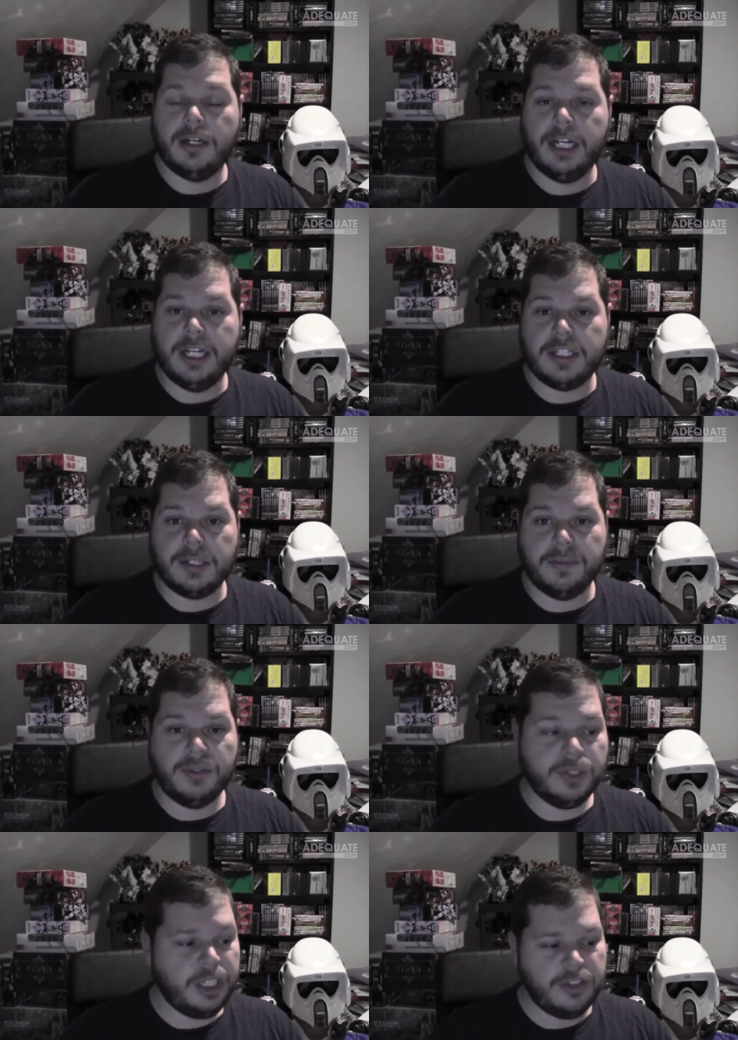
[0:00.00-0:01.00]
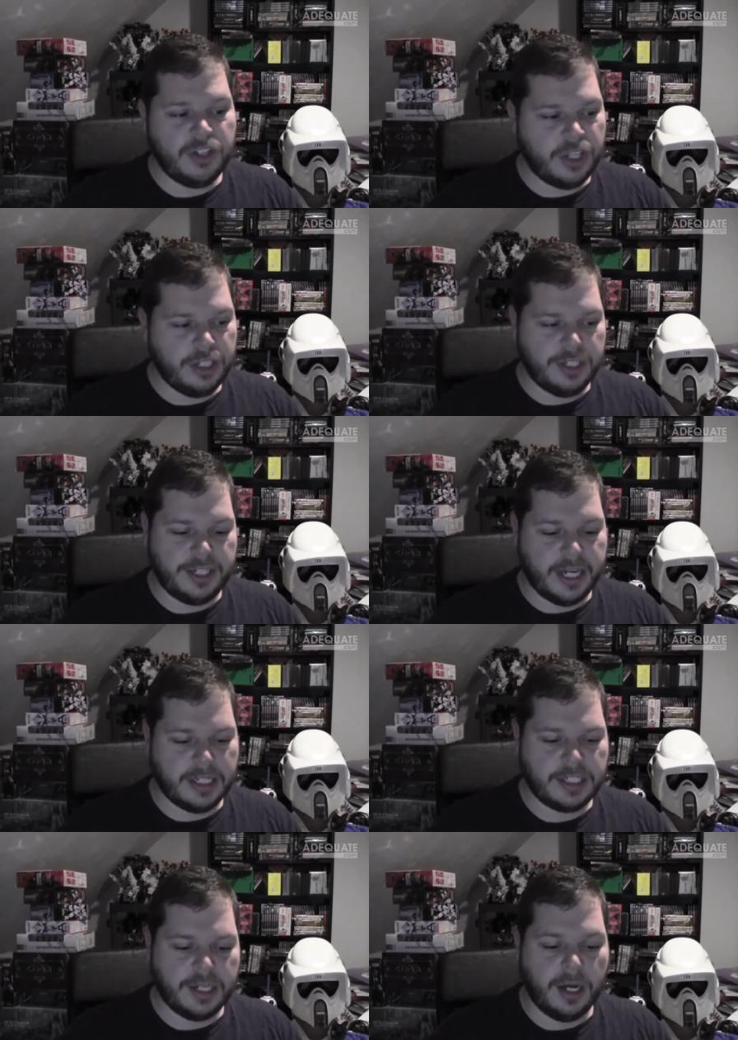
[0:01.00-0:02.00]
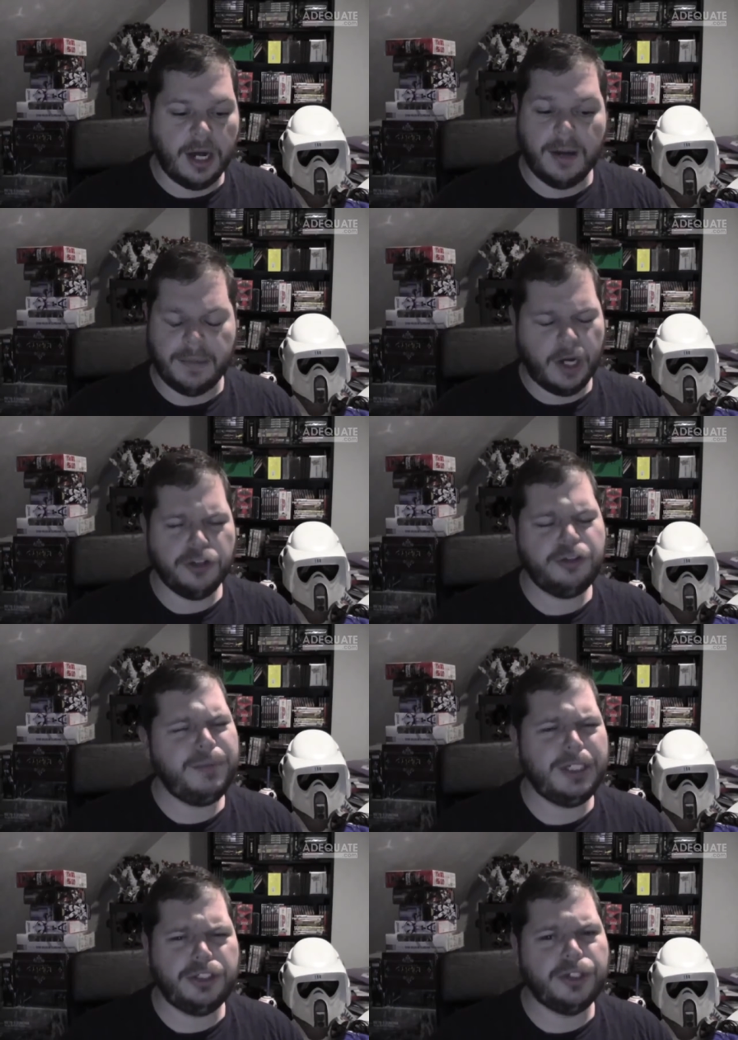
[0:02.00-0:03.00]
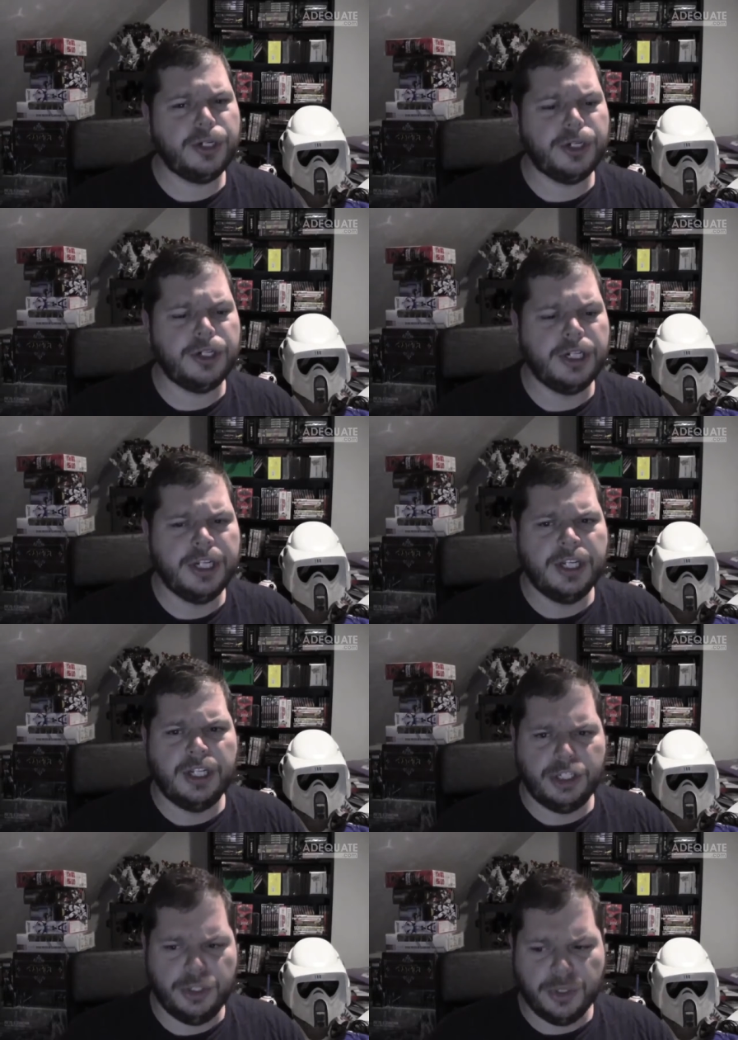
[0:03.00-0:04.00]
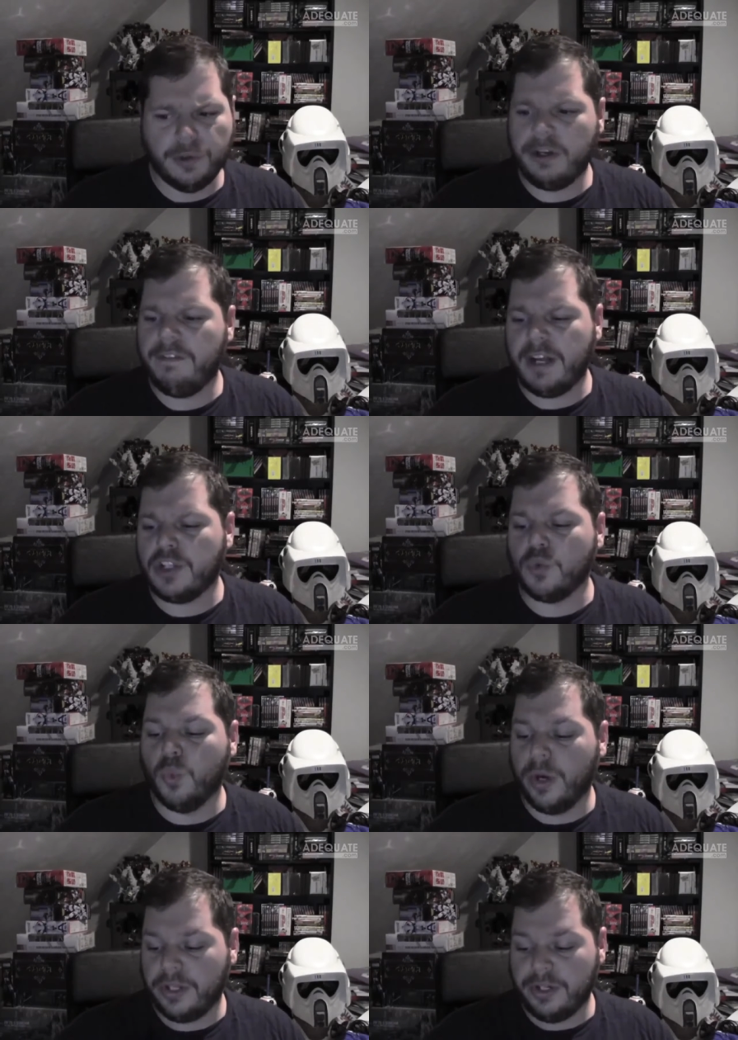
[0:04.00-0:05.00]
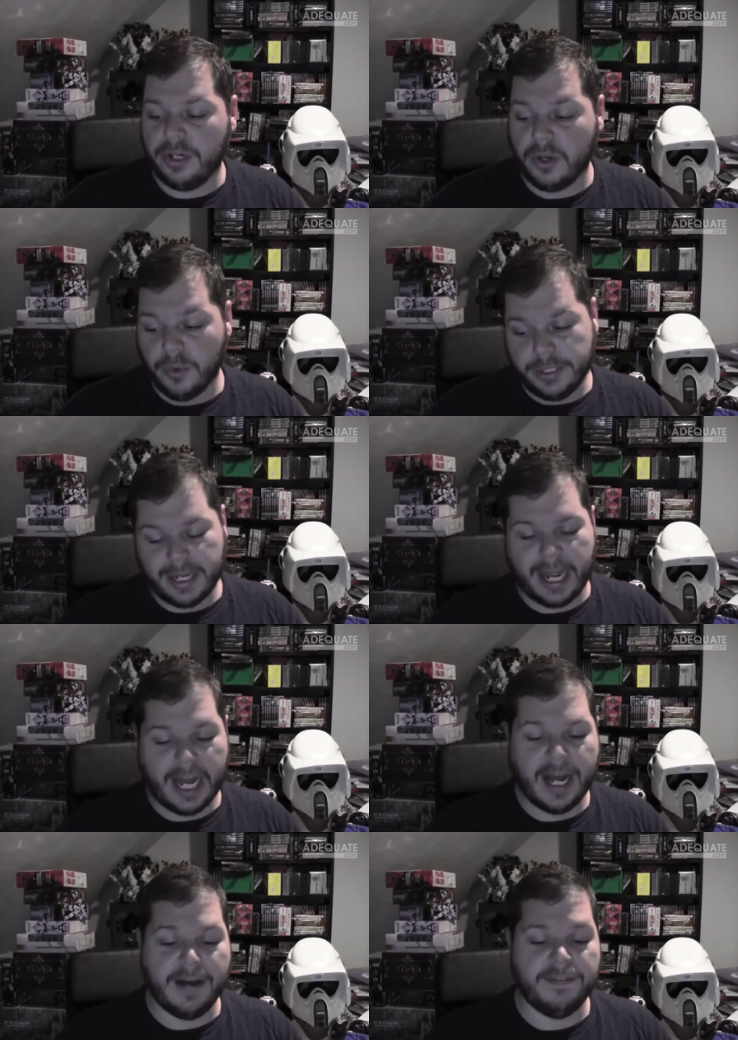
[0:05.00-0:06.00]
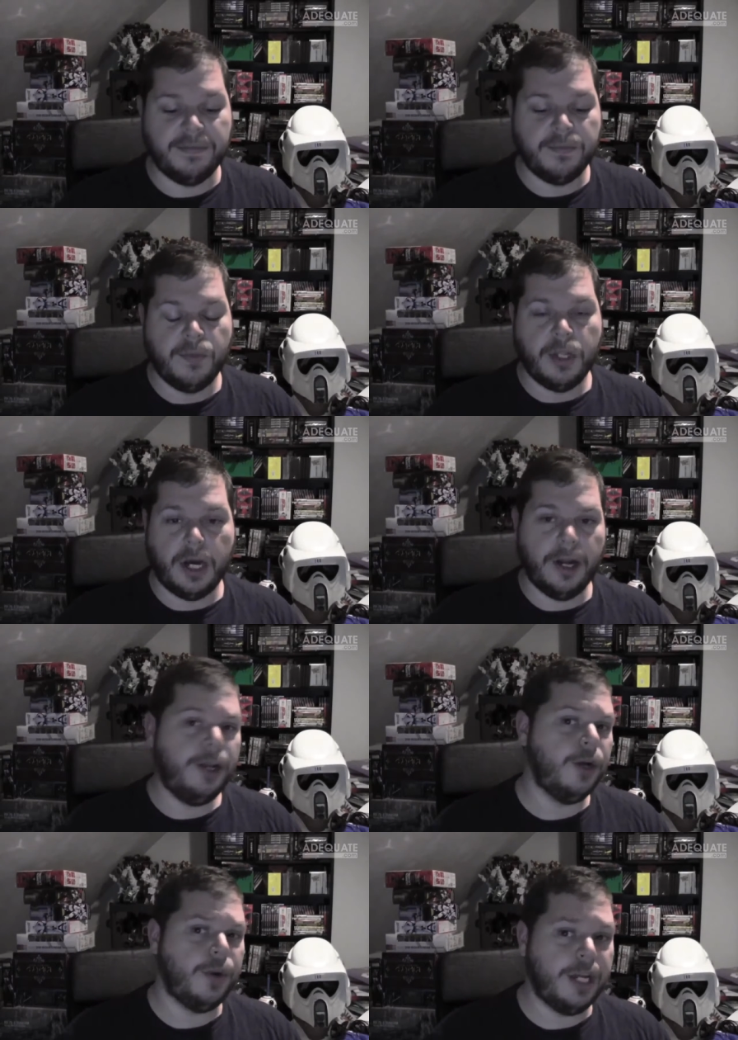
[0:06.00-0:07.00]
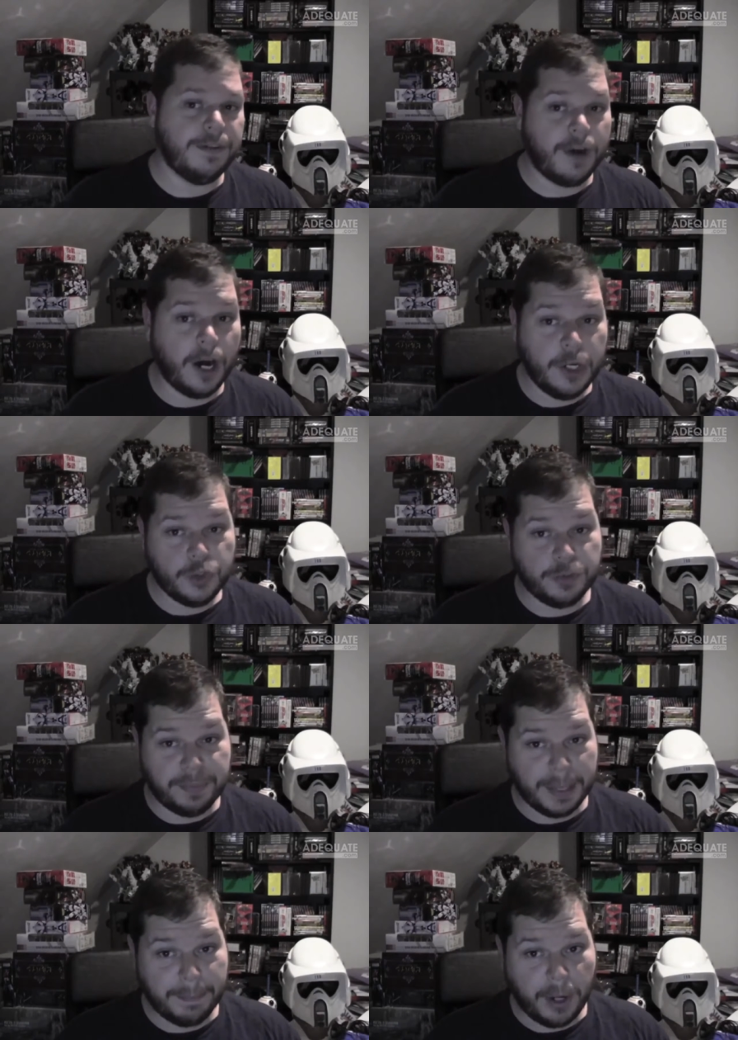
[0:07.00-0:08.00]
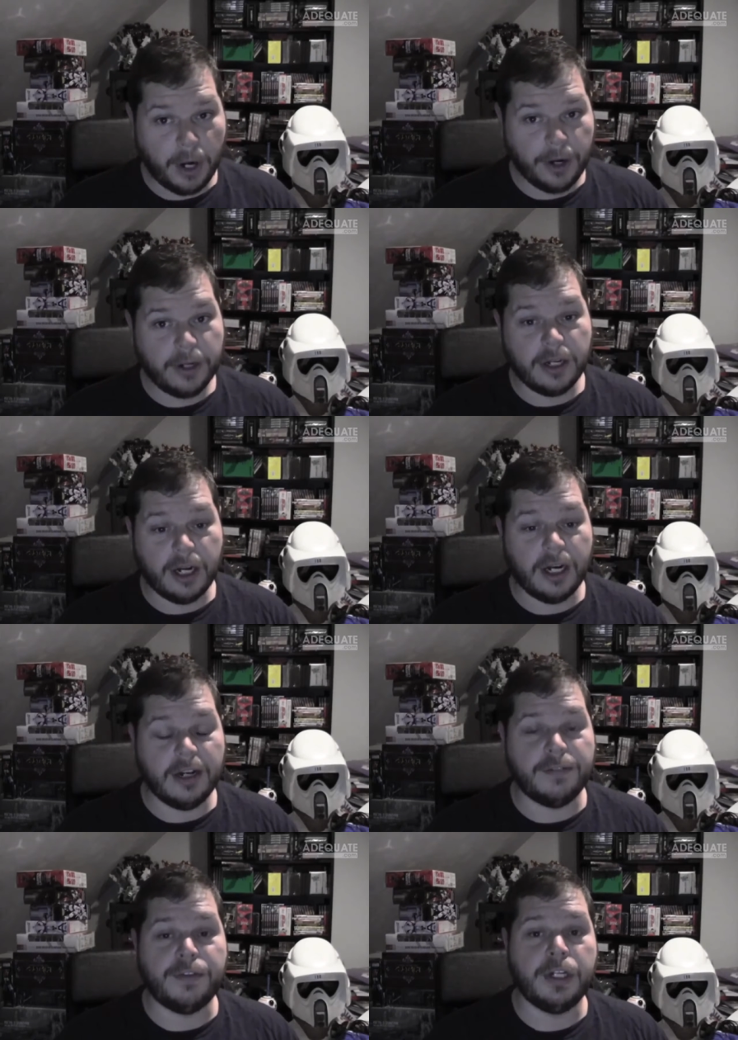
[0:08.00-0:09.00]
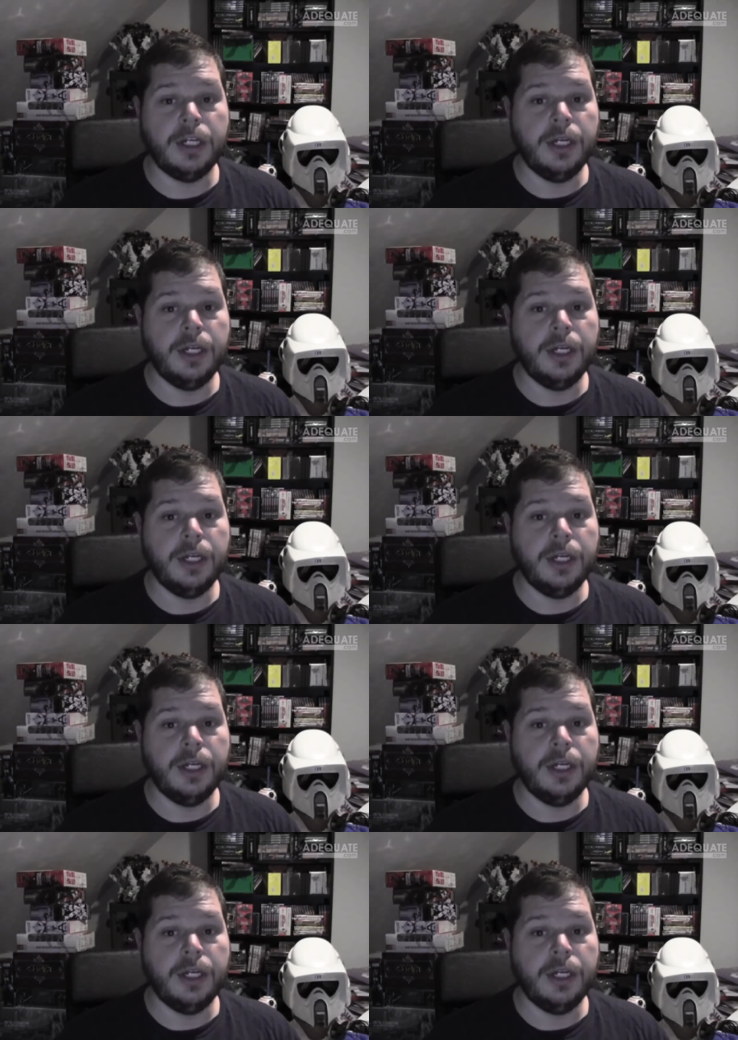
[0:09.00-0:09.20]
It's a really easy thing to test. Also make sure you know in advance whether you're going to have audio, and if audio is a big part of